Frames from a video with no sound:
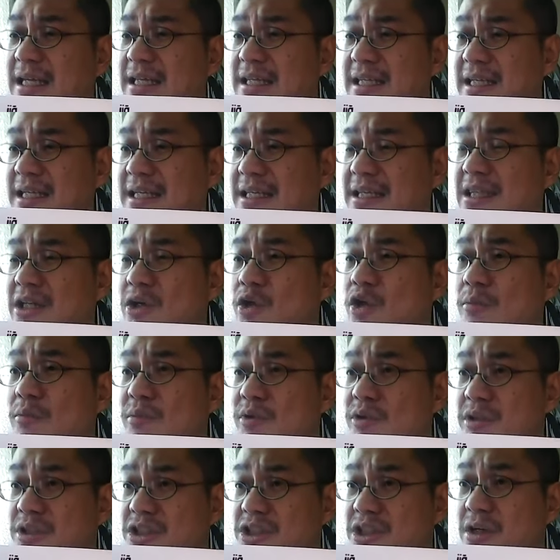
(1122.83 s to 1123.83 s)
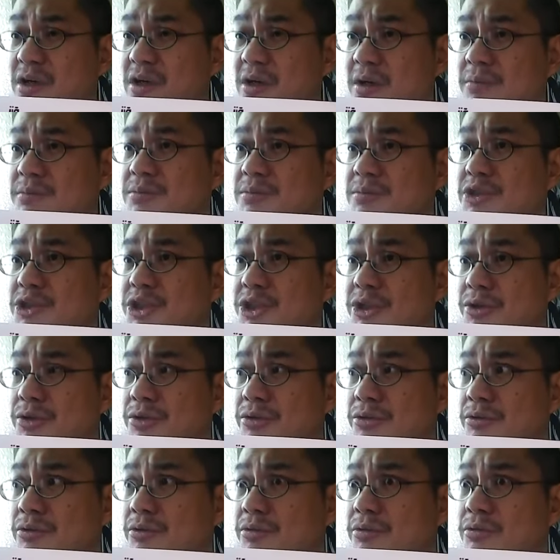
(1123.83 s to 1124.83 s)
the normal tone
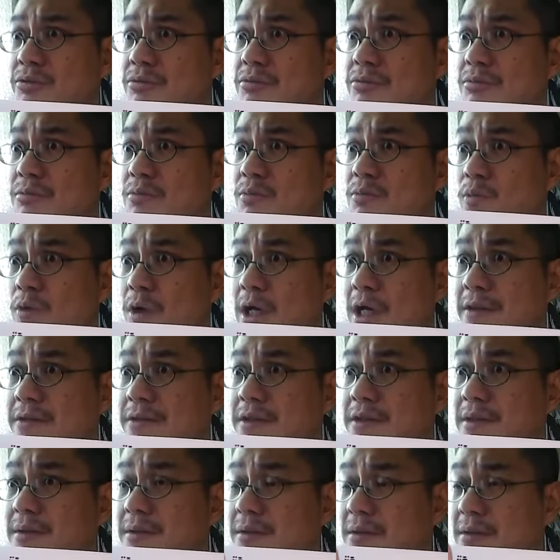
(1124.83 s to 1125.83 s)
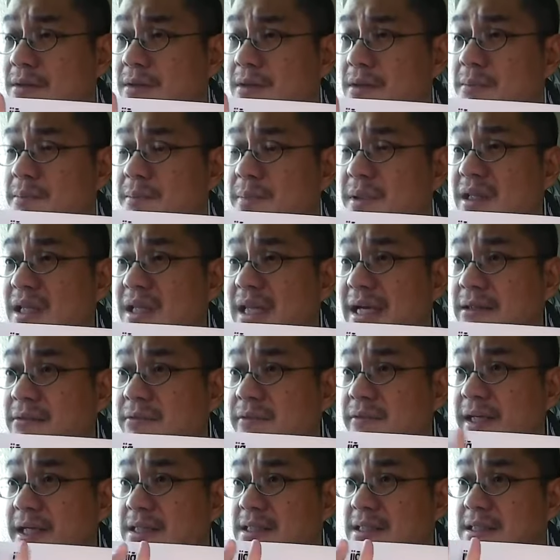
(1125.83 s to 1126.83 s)
to one polite
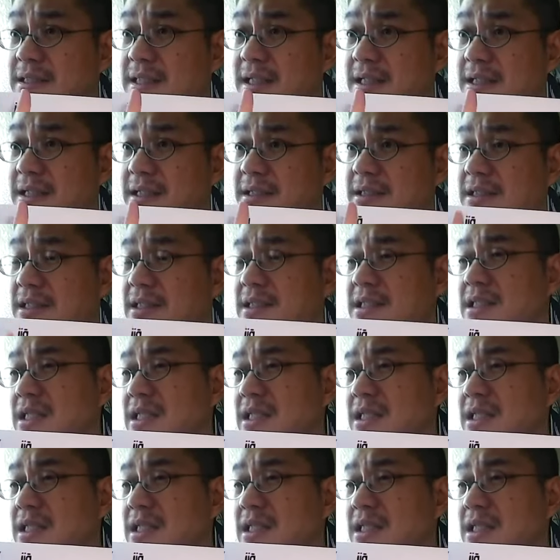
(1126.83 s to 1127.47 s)
way, second